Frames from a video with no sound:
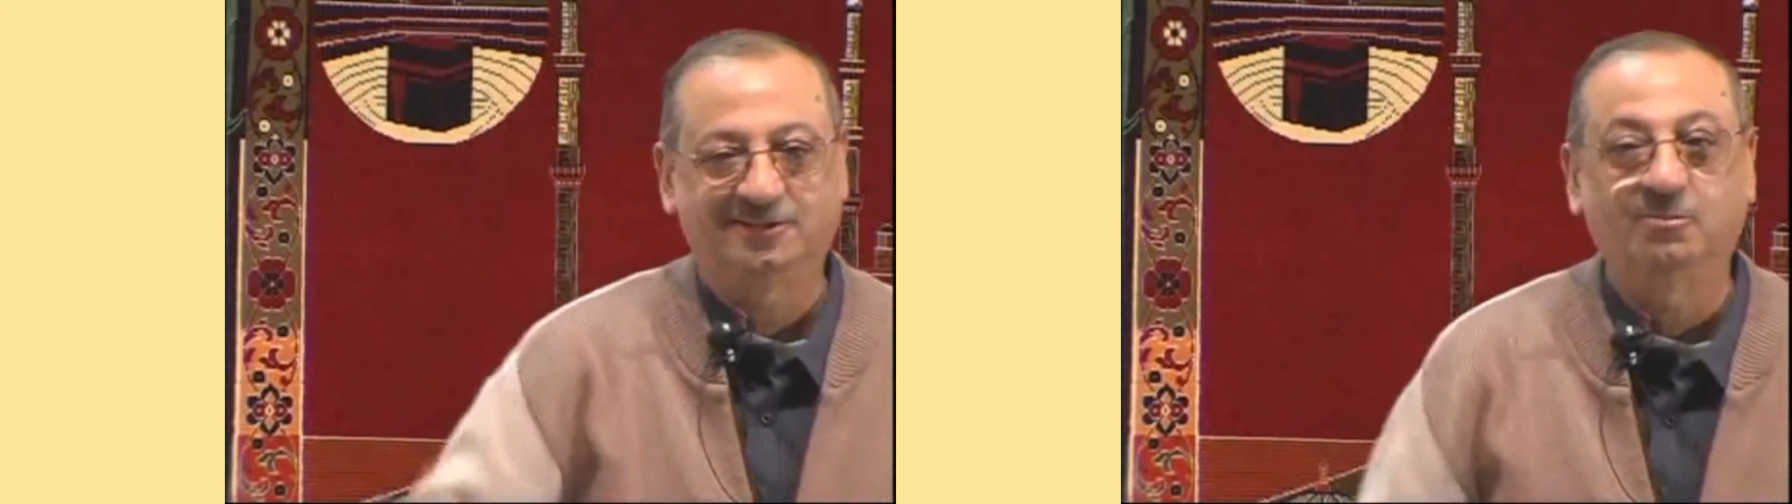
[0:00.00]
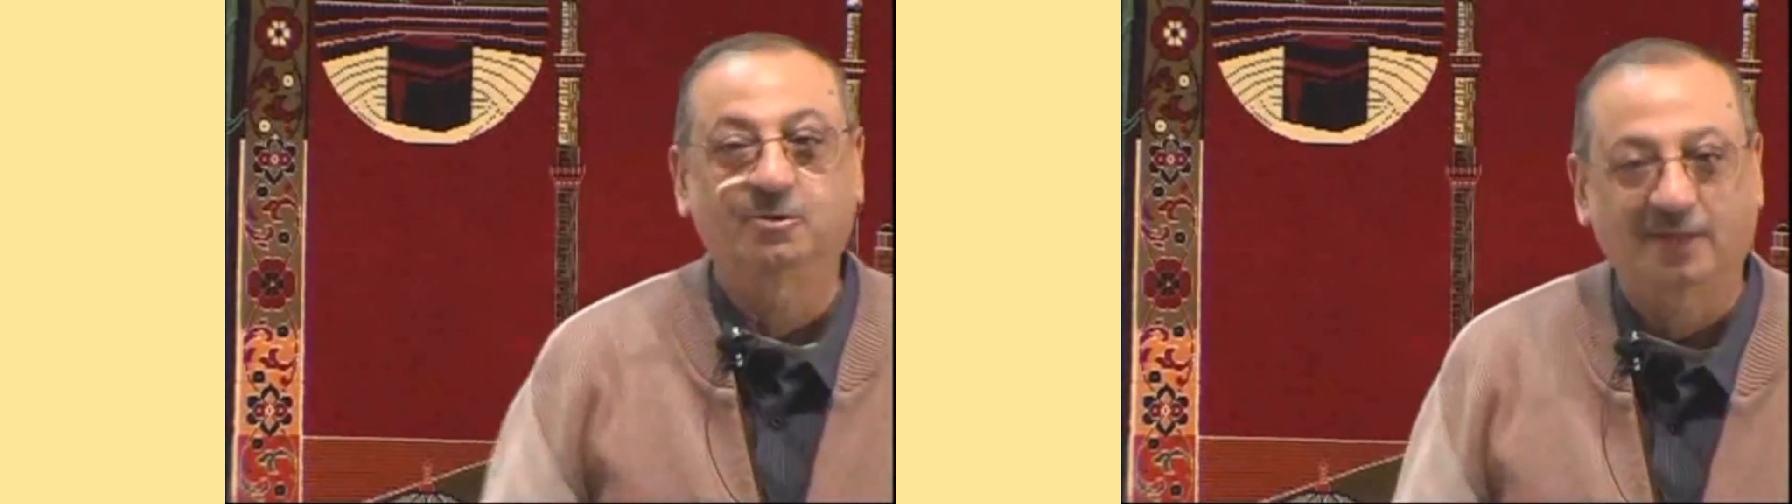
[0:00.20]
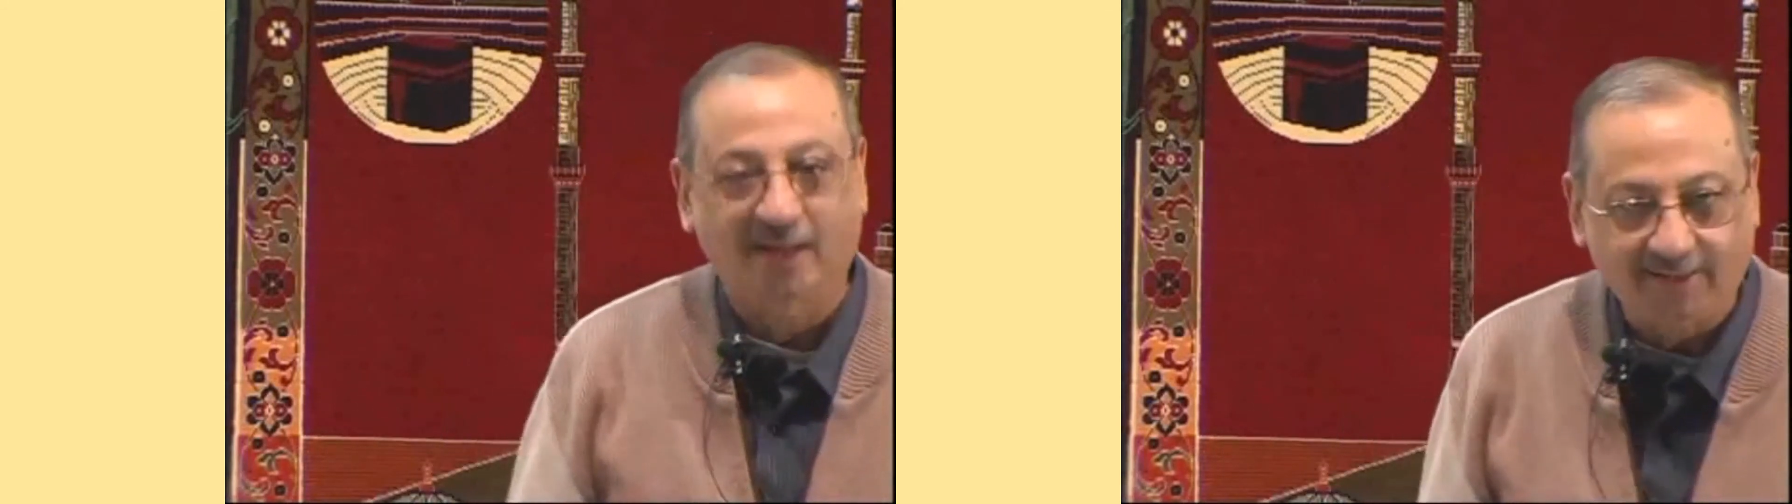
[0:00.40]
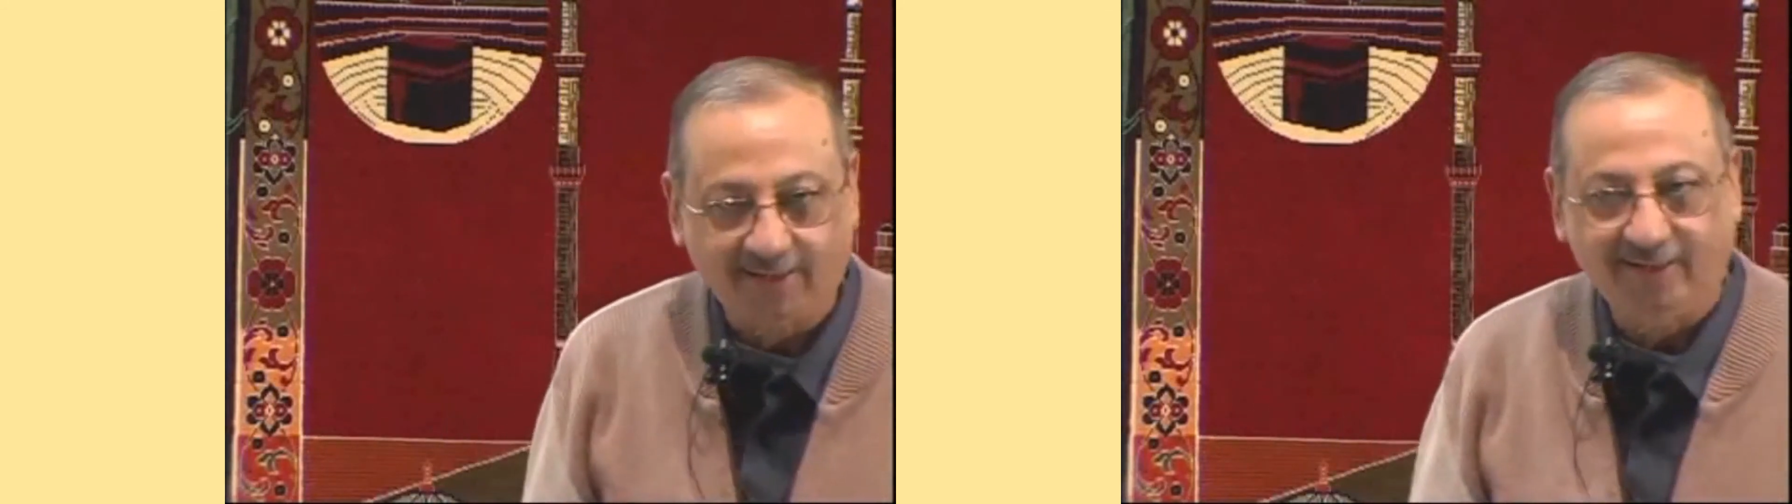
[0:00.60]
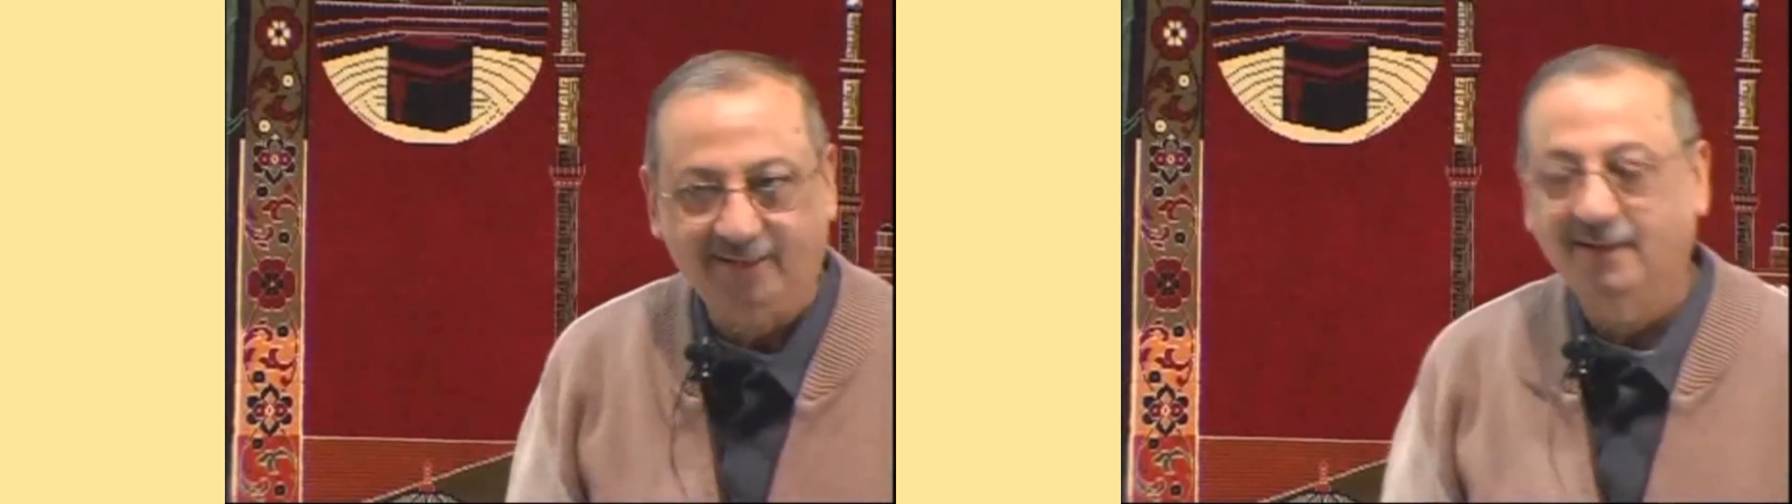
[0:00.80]

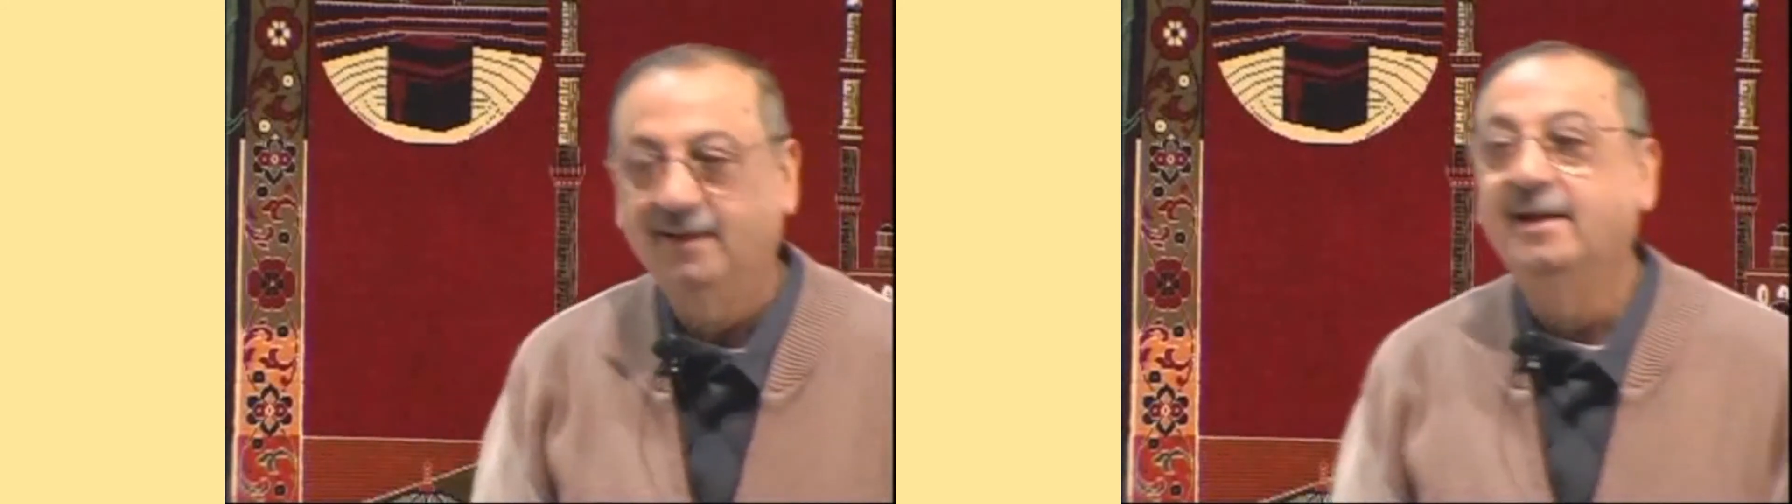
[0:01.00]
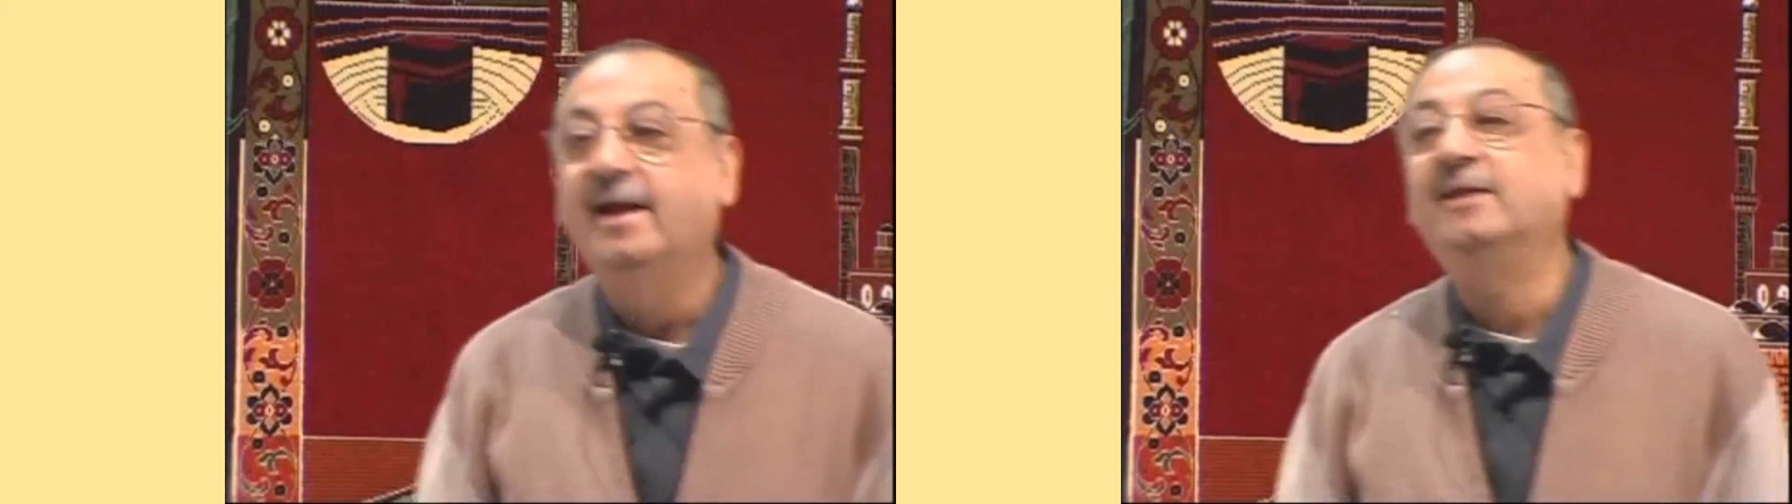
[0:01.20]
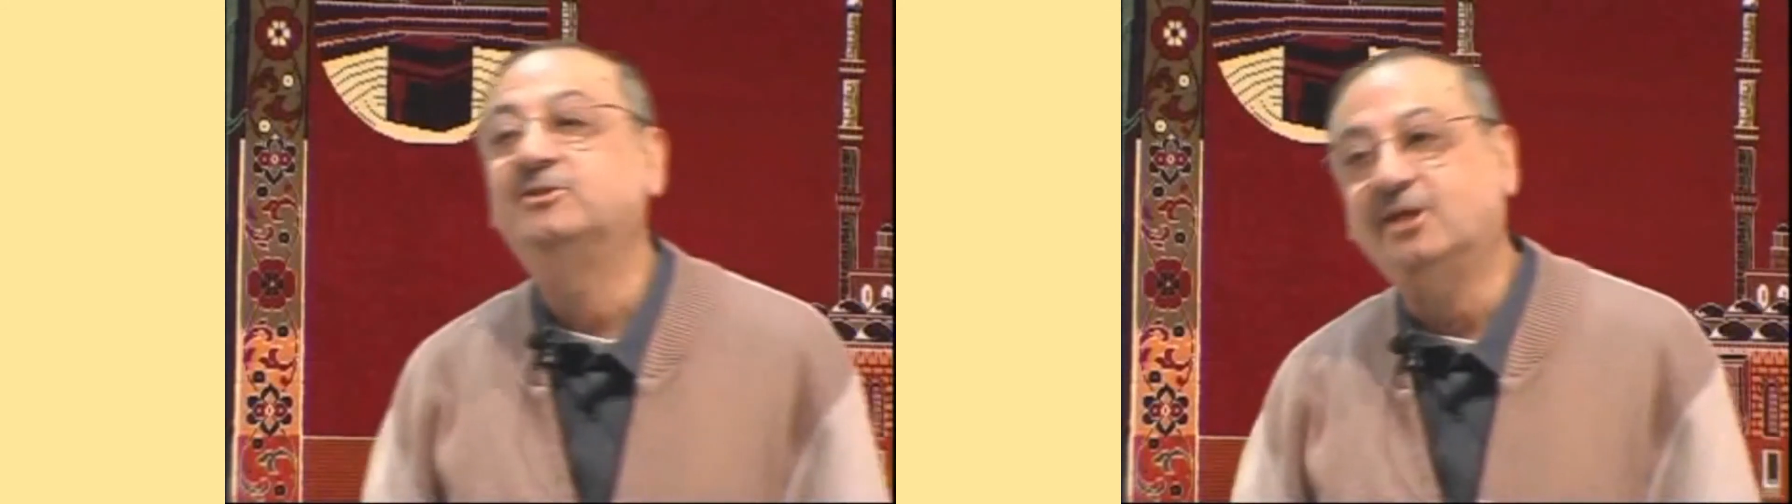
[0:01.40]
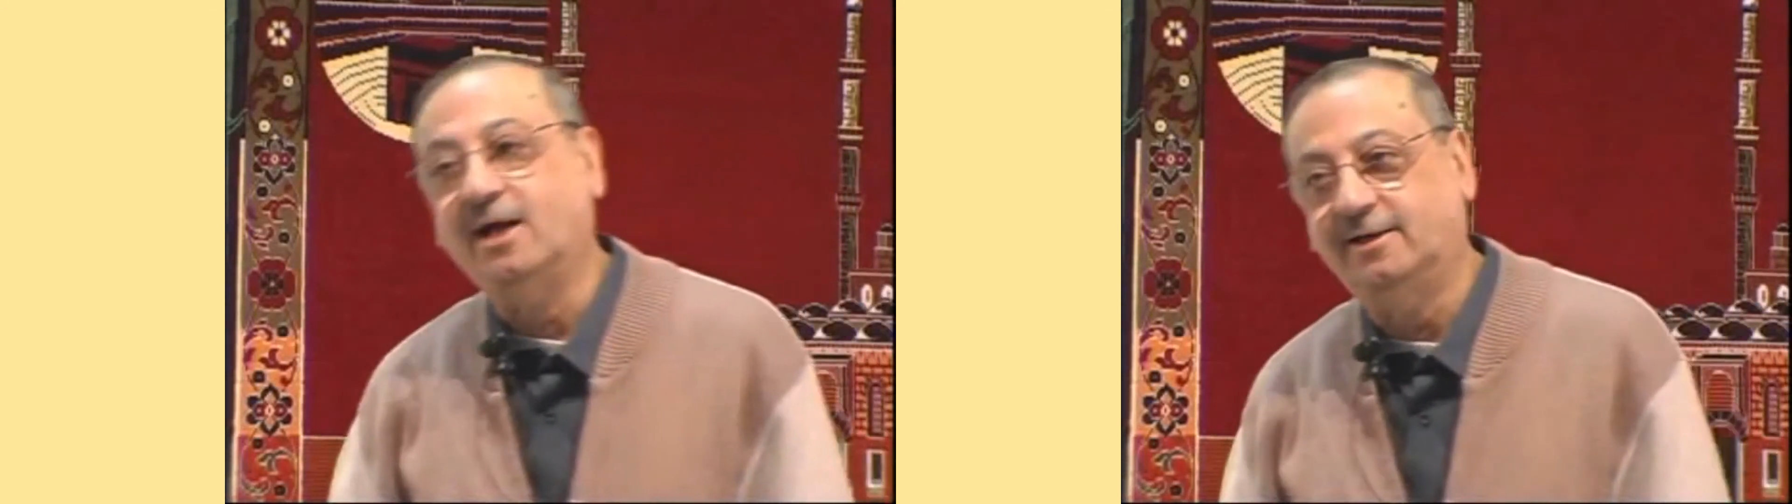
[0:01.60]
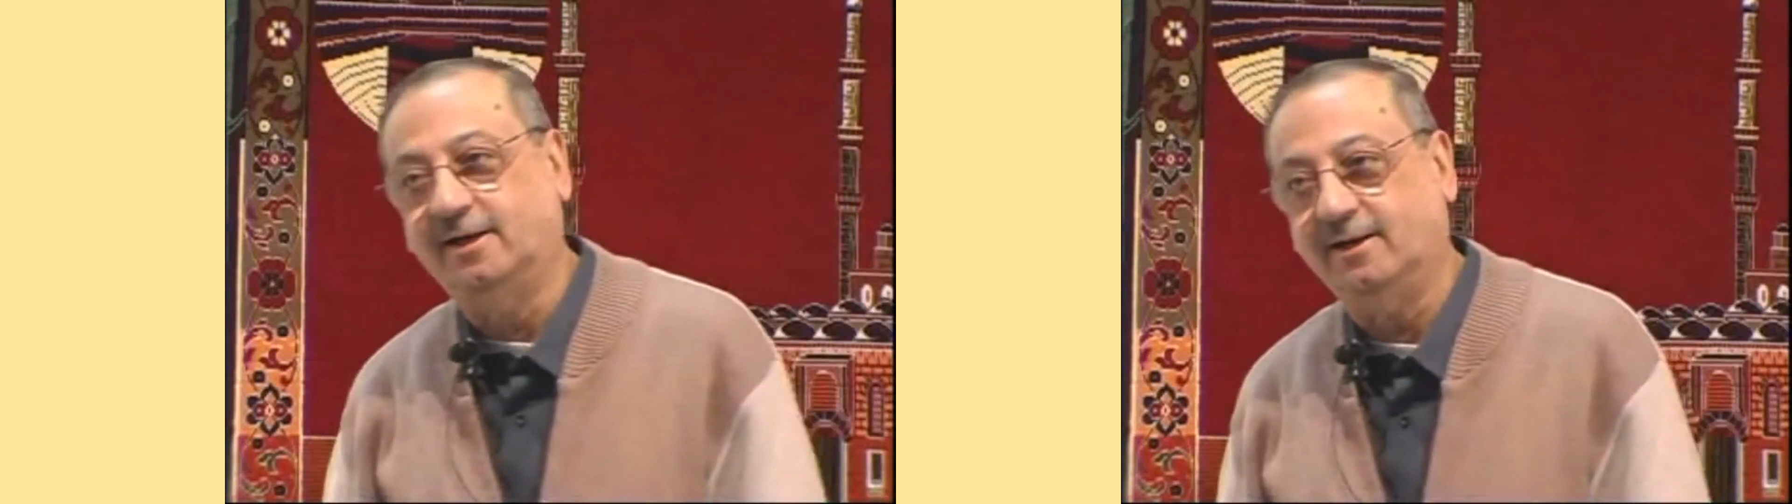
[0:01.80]
Mutaharrik and
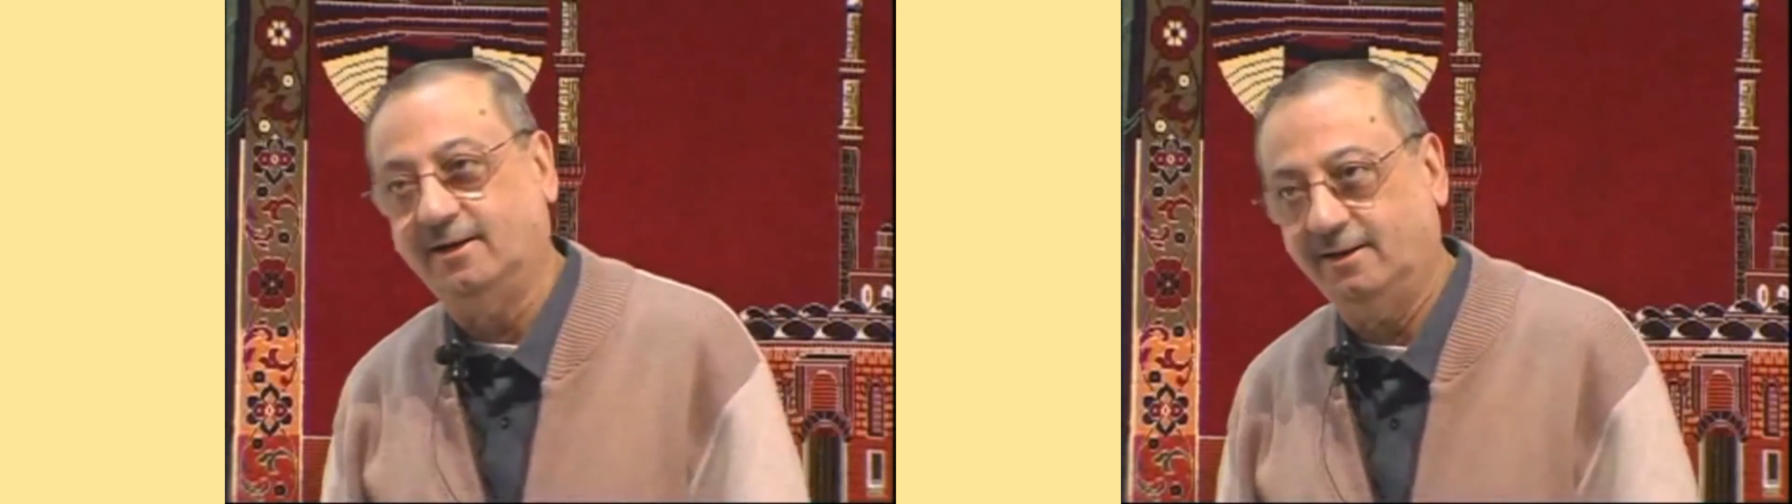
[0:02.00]
sakin.